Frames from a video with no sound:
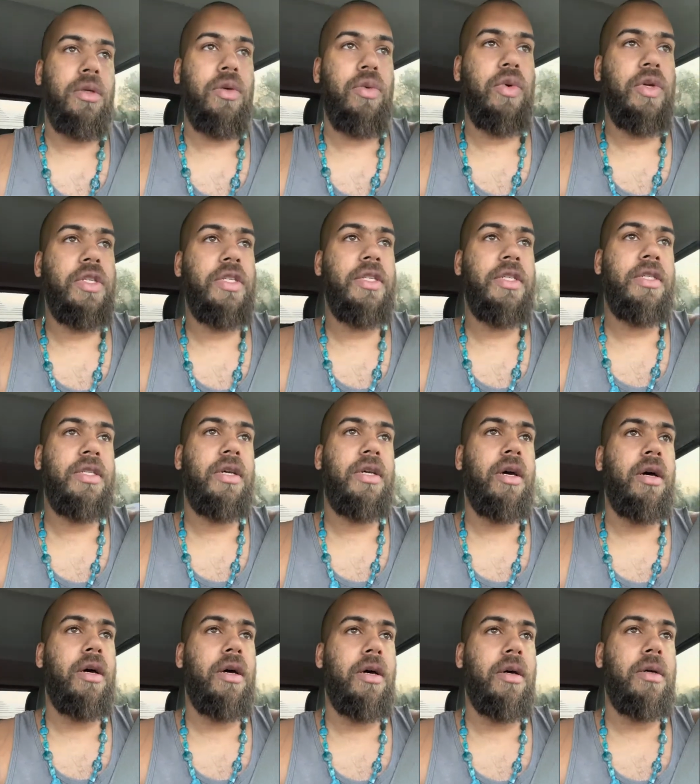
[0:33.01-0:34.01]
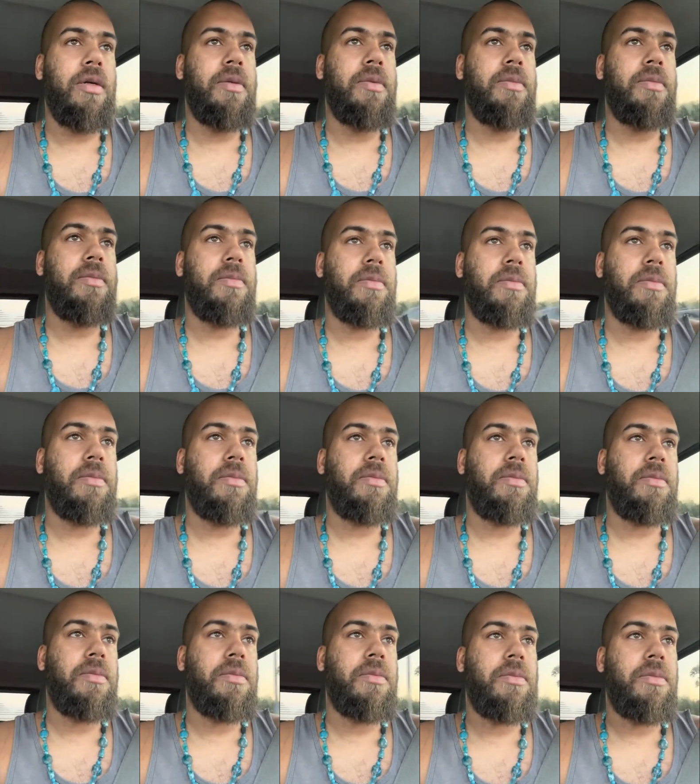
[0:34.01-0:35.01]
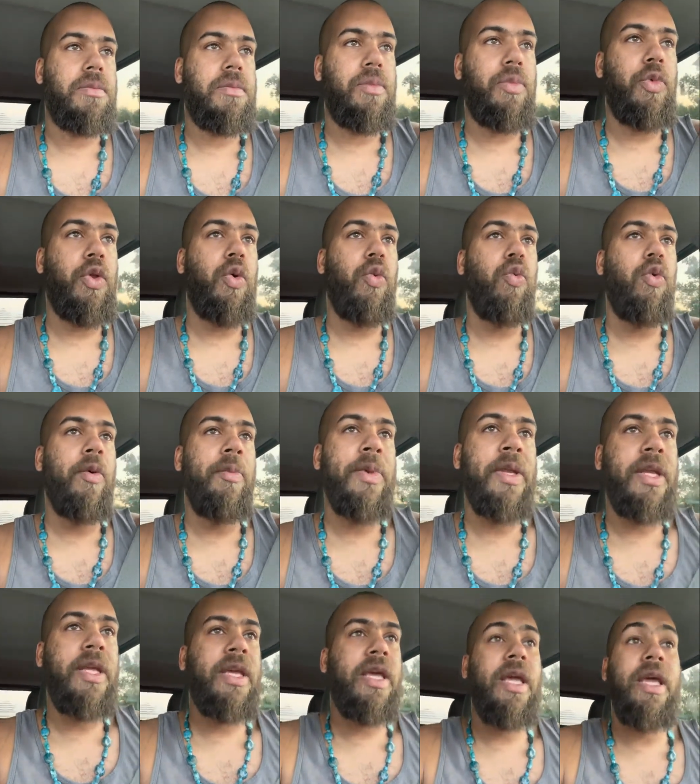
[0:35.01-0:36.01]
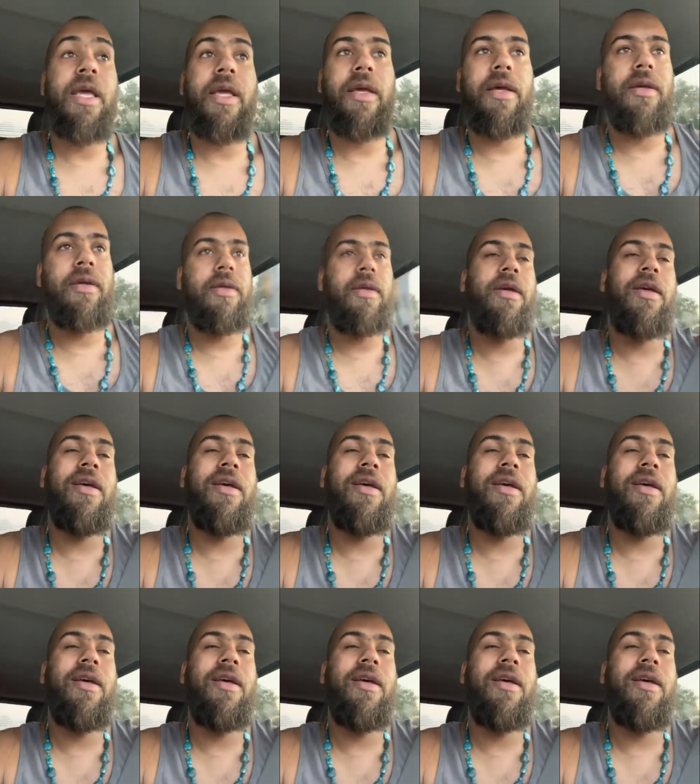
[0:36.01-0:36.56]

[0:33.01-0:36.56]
which is uh, the Woman King.